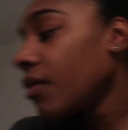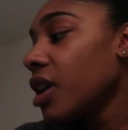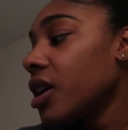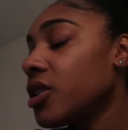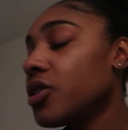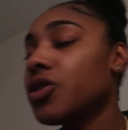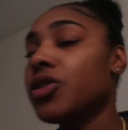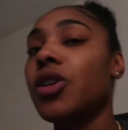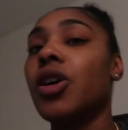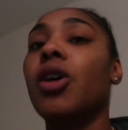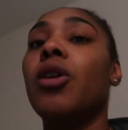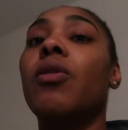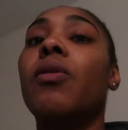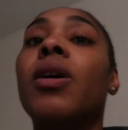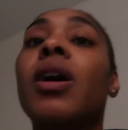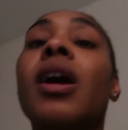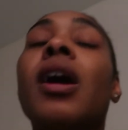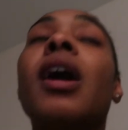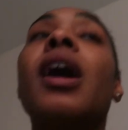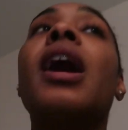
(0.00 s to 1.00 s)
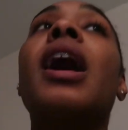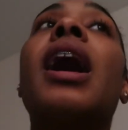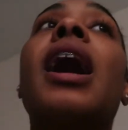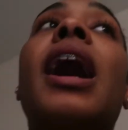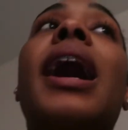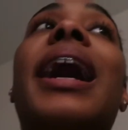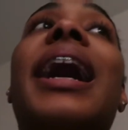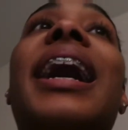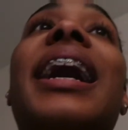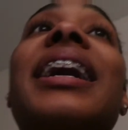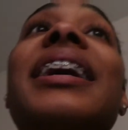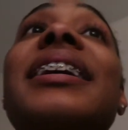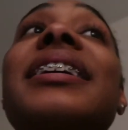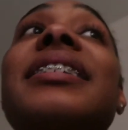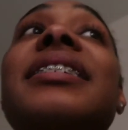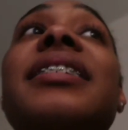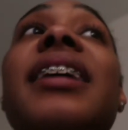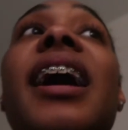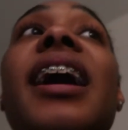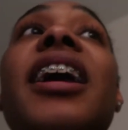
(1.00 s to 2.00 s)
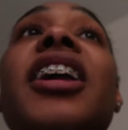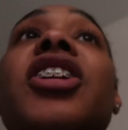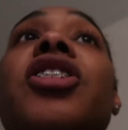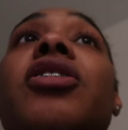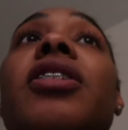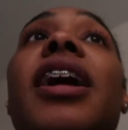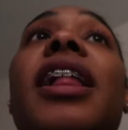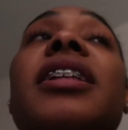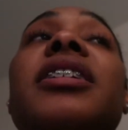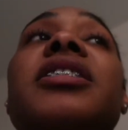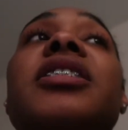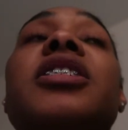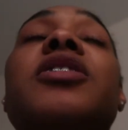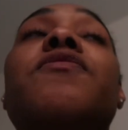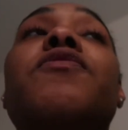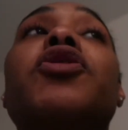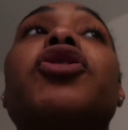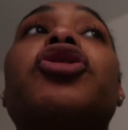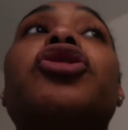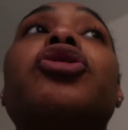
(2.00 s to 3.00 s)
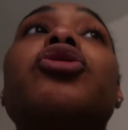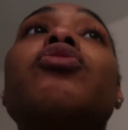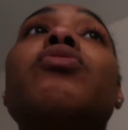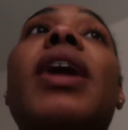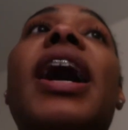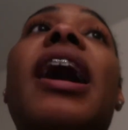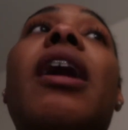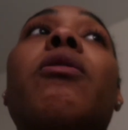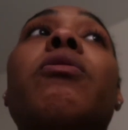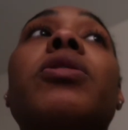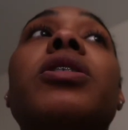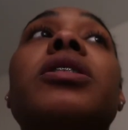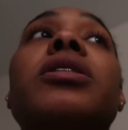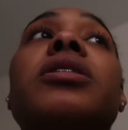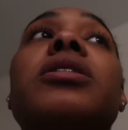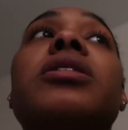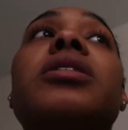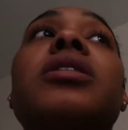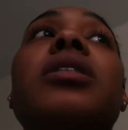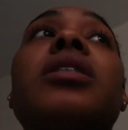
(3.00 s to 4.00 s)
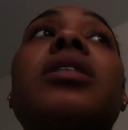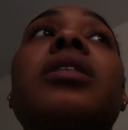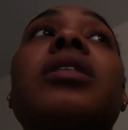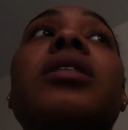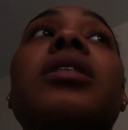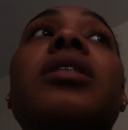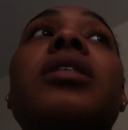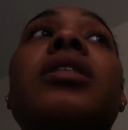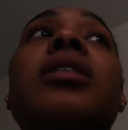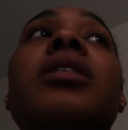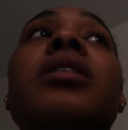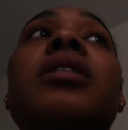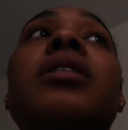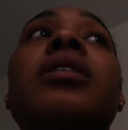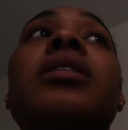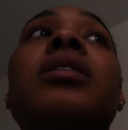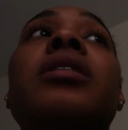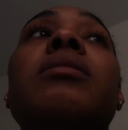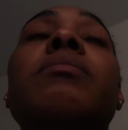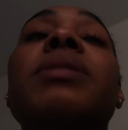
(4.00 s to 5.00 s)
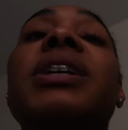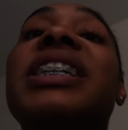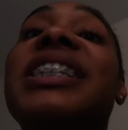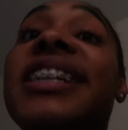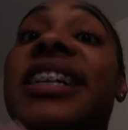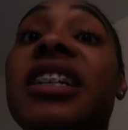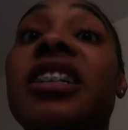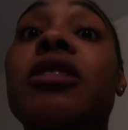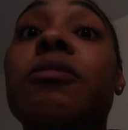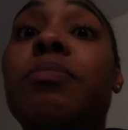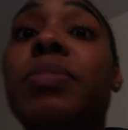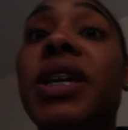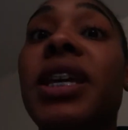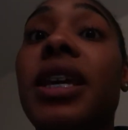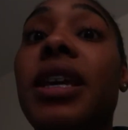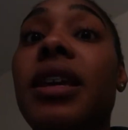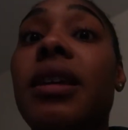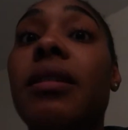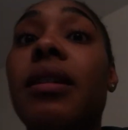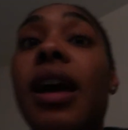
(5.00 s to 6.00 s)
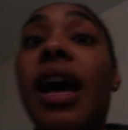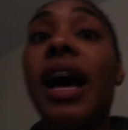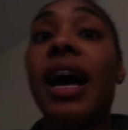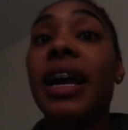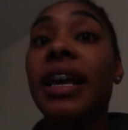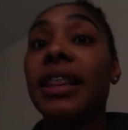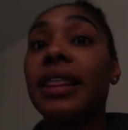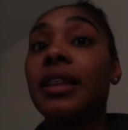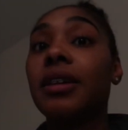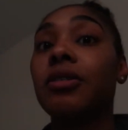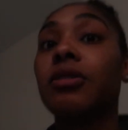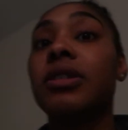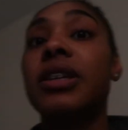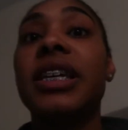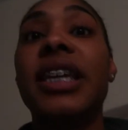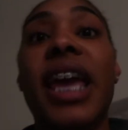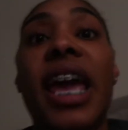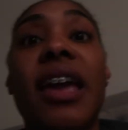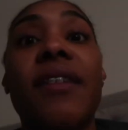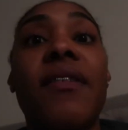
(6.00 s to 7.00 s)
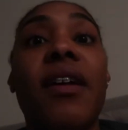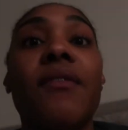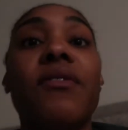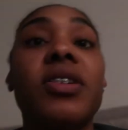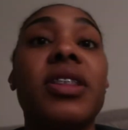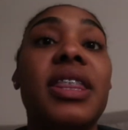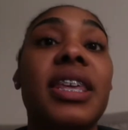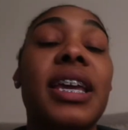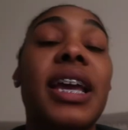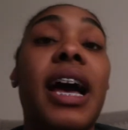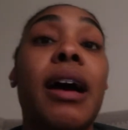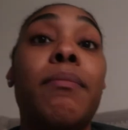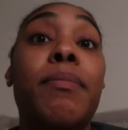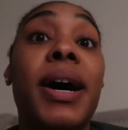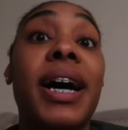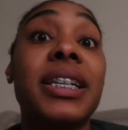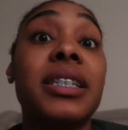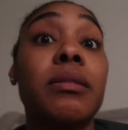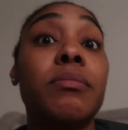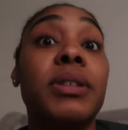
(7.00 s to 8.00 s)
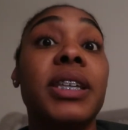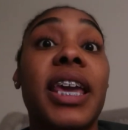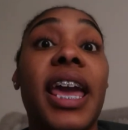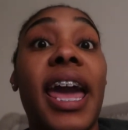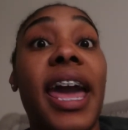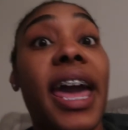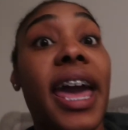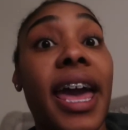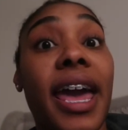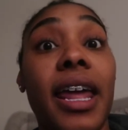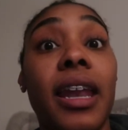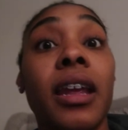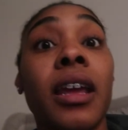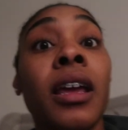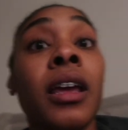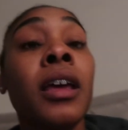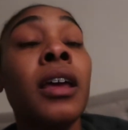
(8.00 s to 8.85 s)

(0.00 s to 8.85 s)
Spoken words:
So I sat in urinalysis for 2 hours because I couldn't pee. I literally gave everything I possibly had.